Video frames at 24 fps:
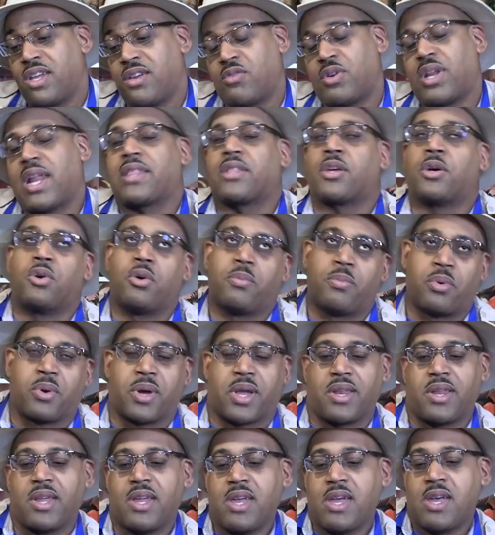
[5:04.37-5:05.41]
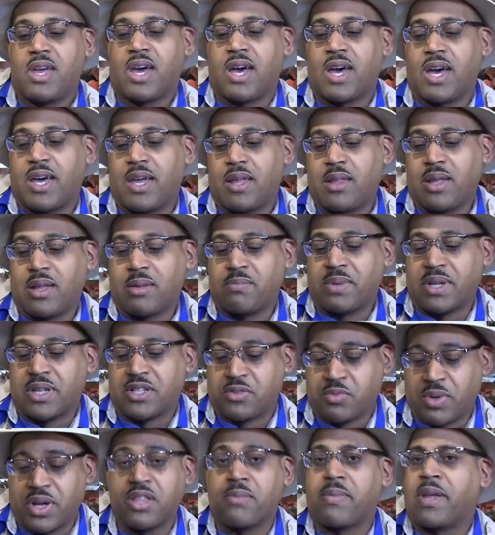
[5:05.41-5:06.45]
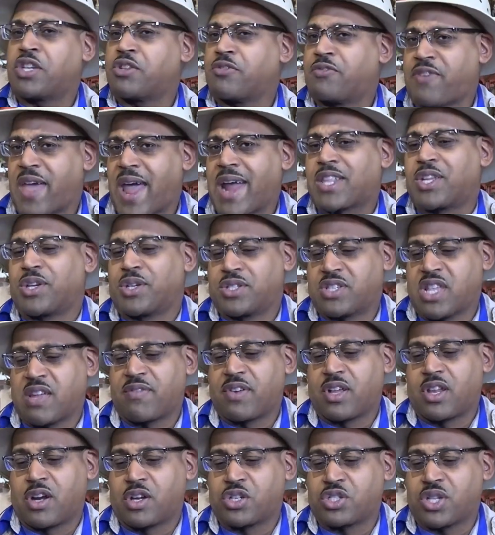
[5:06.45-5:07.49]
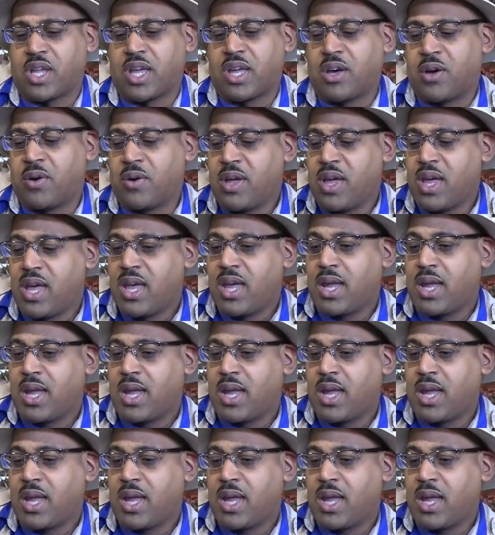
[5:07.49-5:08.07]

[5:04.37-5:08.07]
Well, not the whole point. But it's one of the major factors, having a large tail.